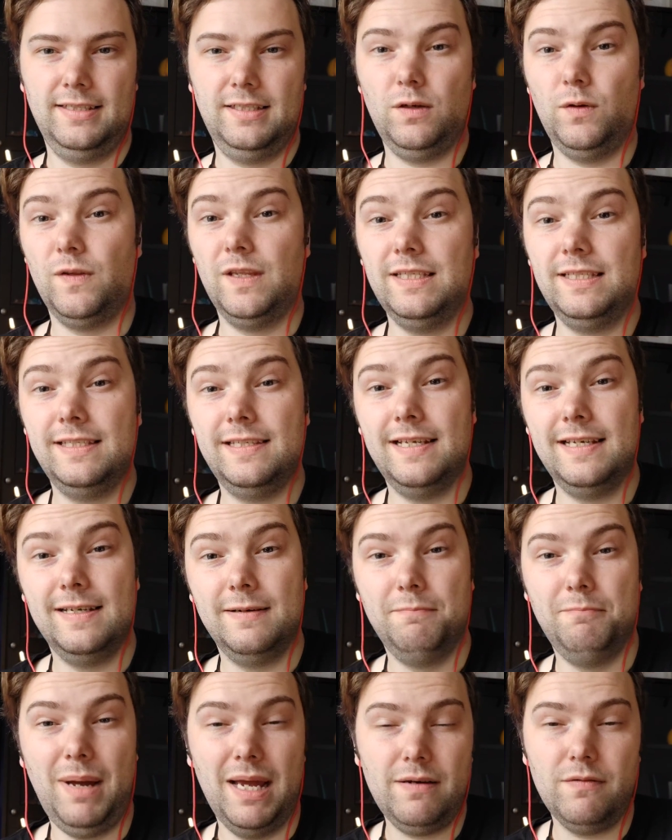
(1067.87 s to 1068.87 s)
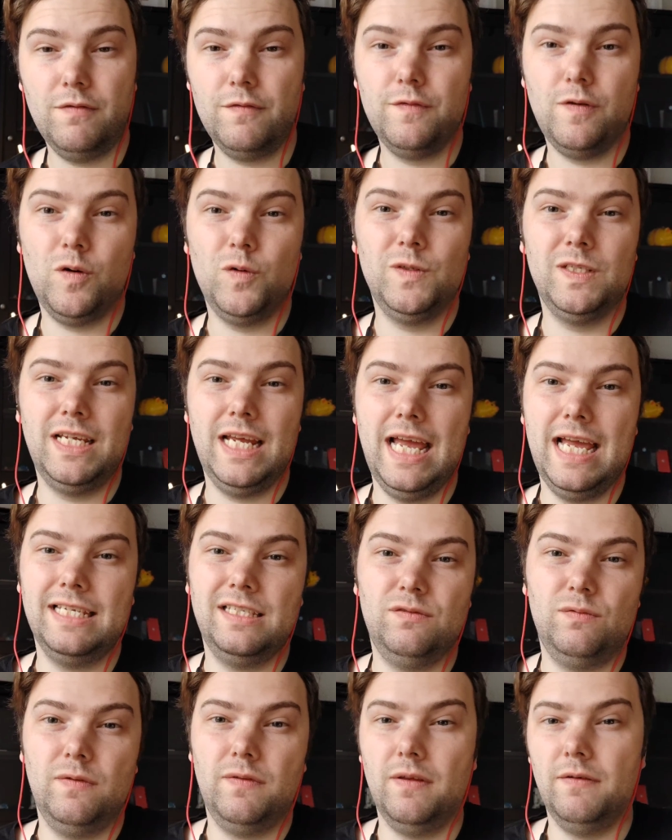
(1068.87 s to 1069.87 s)
So this is a microphone
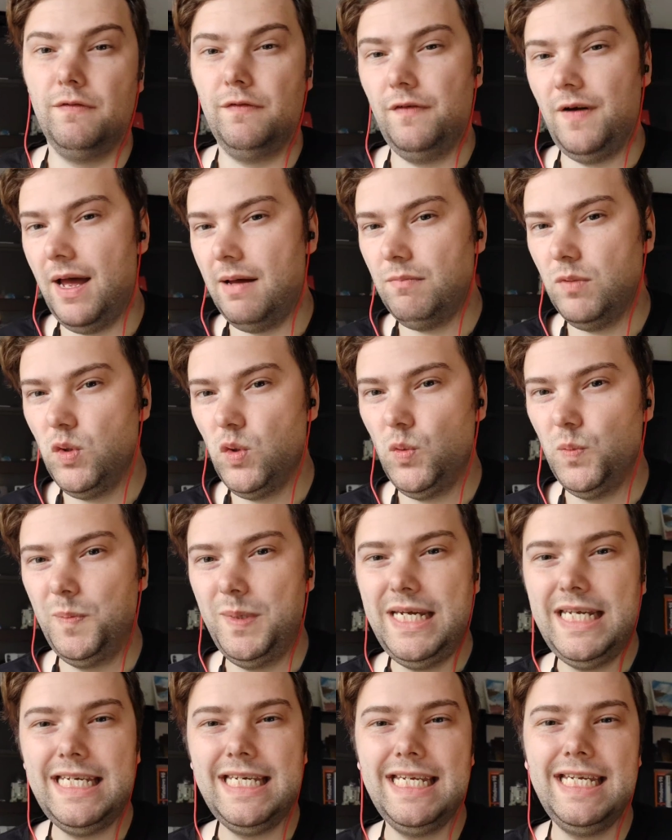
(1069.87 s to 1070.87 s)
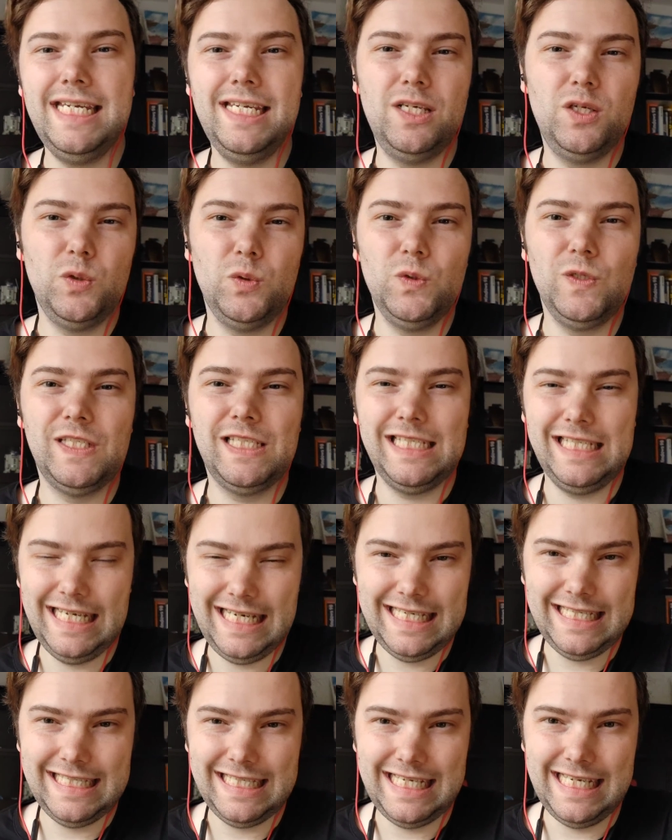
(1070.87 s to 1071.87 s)
test with the Famoo
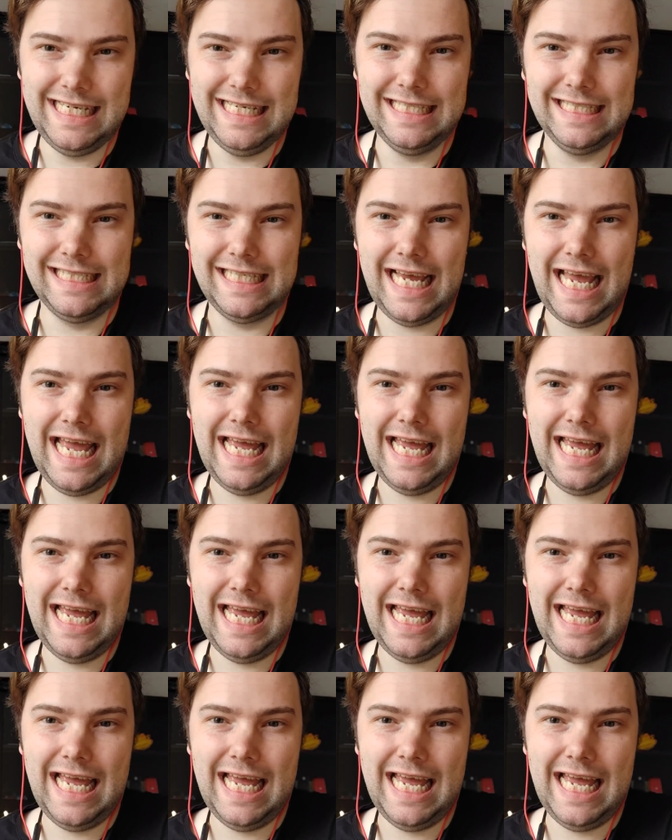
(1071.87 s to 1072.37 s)
BT260s,